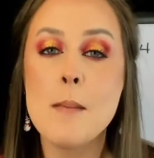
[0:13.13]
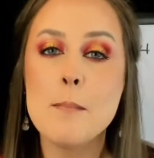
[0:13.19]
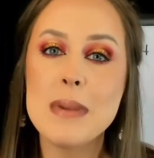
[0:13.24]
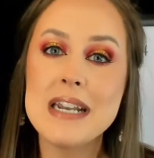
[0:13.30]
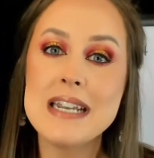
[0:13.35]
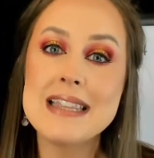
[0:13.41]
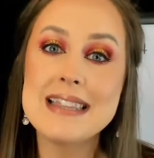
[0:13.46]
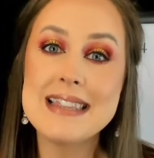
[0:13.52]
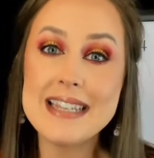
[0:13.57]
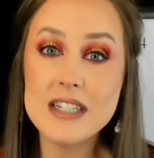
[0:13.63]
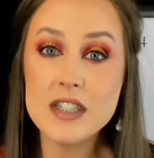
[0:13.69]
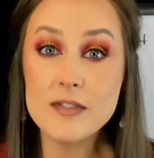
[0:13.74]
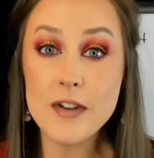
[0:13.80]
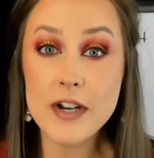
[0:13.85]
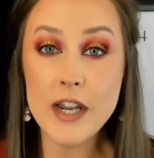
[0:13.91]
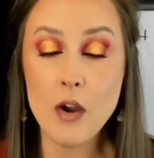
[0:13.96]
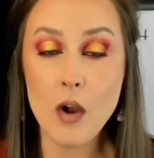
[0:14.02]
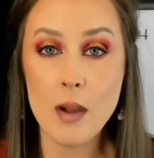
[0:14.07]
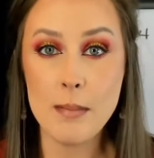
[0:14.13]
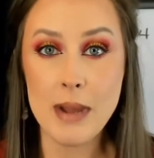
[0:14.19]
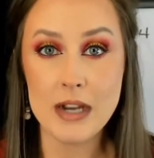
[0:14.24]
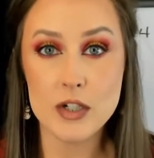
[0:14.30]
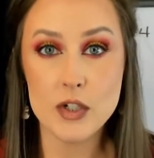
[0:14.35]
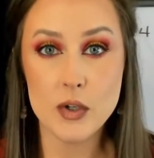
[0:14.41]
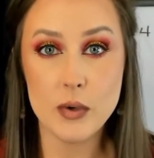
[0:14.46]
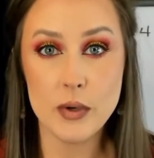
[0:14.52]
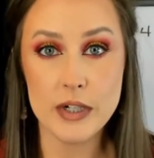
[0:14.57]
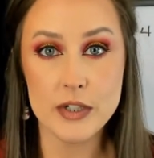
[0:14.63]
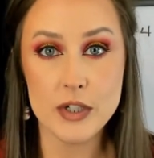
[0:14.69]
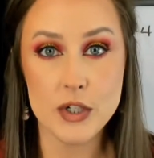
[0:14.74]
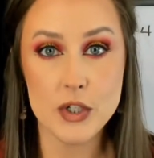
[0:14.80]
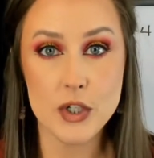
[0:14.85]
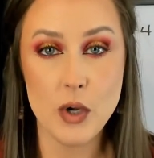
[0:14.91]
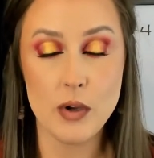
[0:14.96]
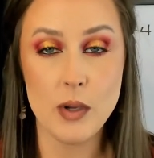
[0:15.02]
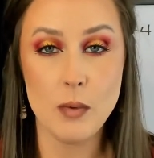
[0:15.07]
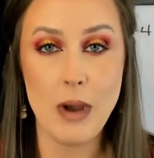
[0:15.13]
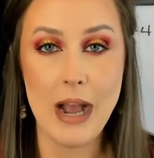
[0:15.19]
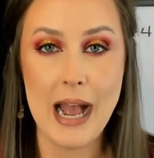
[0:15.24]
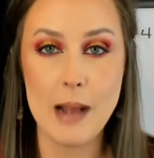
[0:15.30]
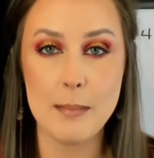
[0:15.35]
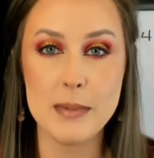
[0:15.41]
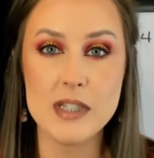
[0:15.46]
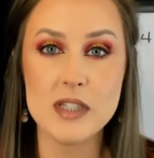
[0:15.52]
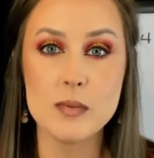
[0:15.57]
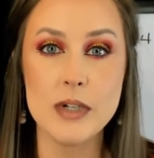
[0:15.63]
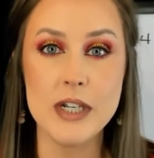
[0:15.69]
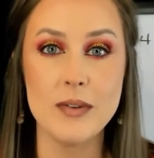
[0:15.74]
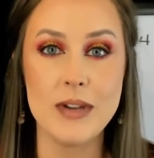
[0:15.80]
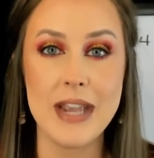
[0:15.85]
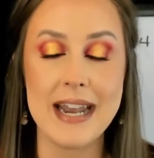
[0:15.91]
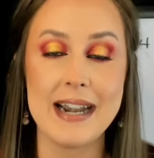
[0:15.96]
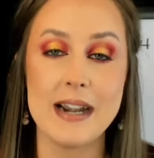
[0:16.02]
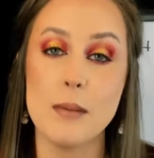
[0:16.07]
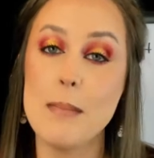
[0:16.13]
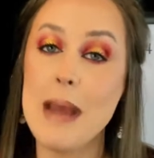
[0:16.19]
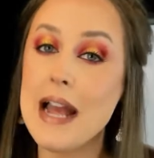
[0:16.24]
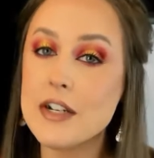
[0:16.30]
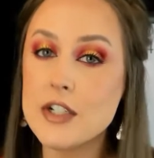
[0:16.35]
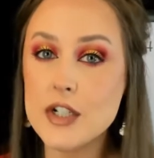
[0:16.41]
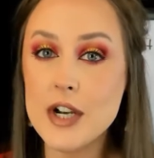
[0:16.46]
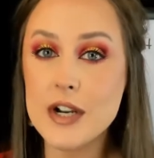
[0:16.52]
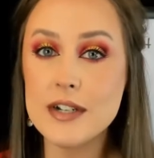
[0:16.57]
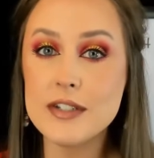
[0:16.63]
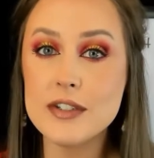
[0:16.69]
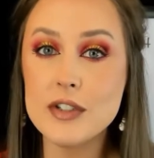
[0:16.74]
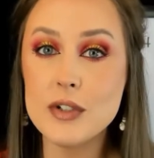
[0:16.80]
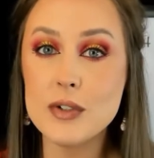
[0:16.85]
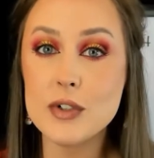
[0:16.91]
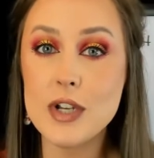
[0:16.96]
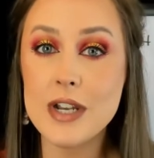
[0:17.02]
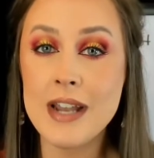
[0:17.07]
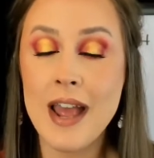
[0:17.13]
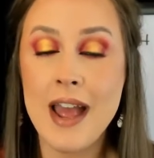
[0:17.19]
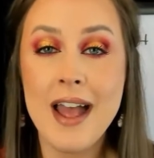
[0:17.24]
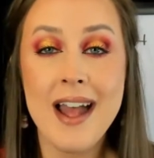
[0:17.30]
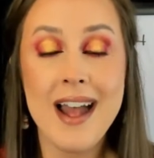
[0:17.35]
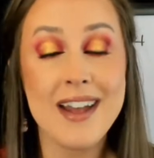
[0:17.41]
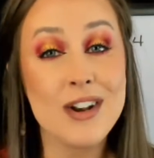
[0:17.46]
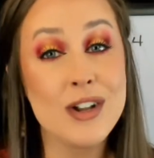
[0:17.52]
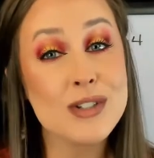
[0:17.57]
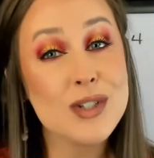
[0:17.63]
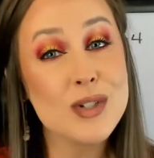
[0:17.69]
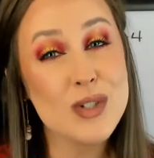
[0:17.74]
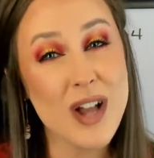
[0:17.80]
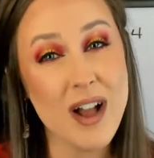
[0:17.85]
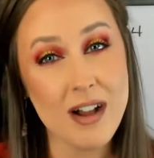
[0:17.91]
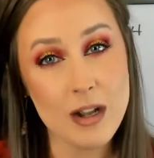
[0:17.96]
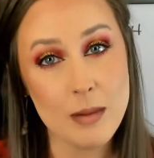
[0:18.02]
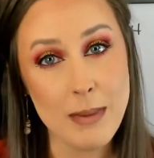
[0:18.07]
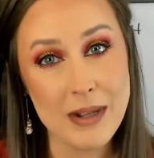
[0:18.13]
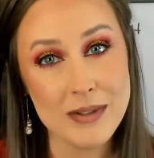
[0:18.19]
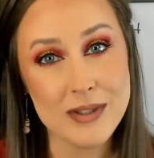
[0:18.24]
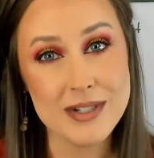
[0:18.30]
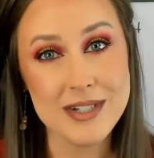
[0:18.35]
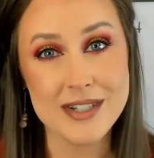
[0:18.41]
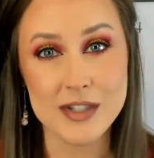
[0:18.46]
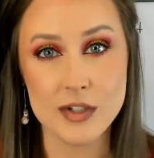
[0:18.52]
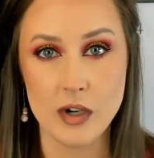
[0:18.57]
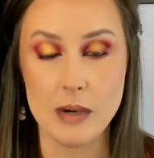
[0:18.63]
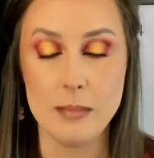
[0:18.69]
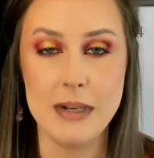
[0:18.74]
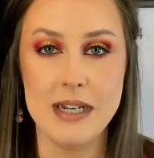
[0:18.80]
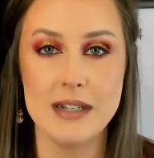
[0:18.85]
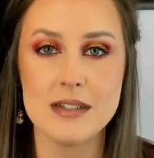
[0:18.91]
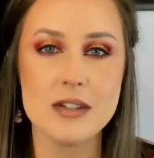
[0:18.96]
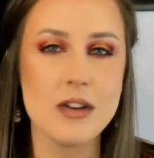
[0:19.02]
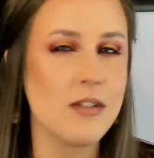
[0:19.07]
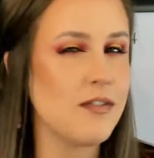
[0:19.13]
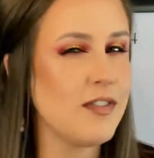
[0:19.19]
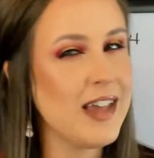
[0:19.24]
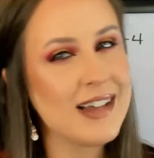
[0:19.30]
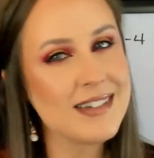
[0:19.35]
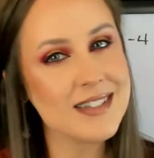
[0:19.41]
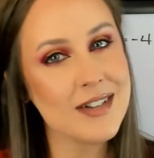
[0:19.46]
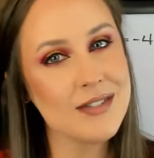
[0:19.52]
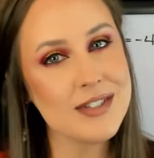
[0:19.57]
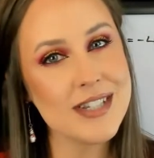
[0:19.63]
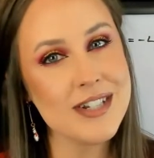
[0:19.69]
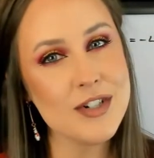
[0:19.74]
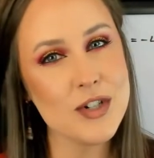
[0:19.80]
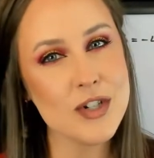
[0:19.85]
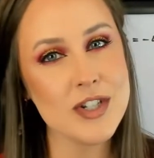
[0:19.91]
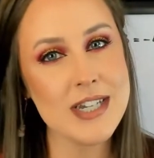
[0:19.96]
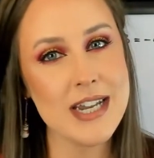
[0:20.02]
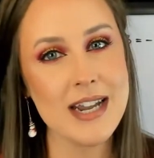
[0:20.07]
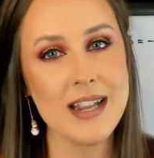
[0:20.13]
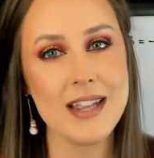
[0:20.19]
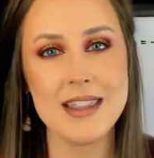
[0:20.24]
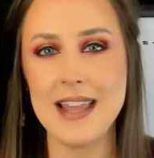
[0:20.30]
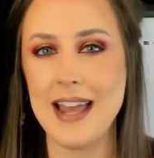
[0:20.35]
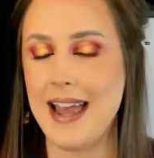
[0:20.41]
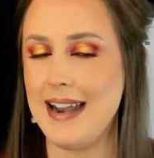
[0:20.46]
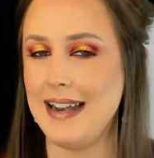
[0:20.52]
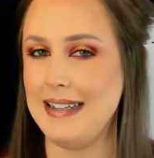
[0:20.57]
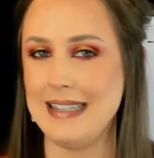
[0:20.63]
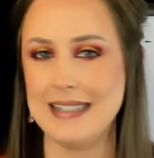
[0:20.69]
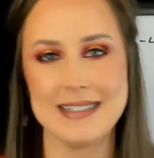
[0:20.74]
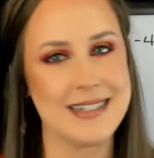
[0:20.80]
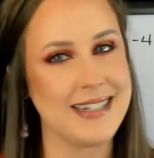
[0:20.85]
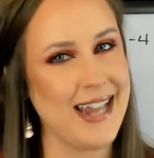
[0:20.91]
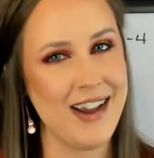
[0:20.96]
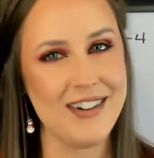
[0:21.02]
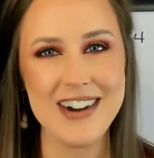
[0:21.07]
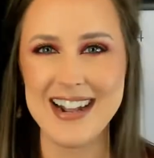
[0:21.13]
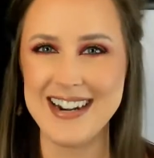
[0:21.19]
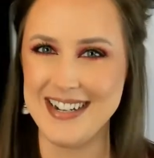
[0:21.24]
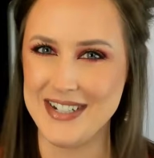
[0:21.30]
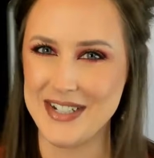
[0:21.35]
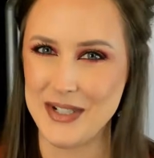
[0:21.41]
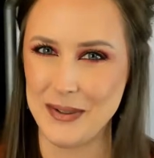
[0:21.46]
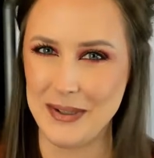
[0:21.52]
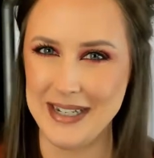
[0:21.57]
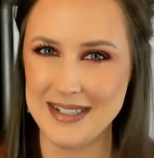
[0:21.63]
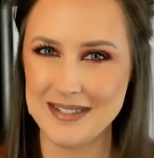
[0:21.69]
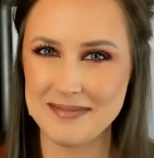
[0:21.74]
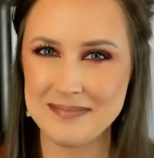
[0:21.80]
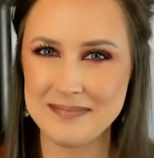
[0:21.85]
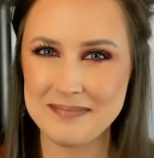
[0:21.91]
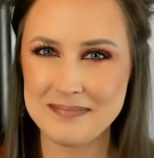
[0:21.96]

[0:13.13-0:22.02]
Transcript: But in this video, I'm actually going to show you what happens when you get an imaginary solution and also talk about the discriminant. So if that sounds interesting, then let's get right into it.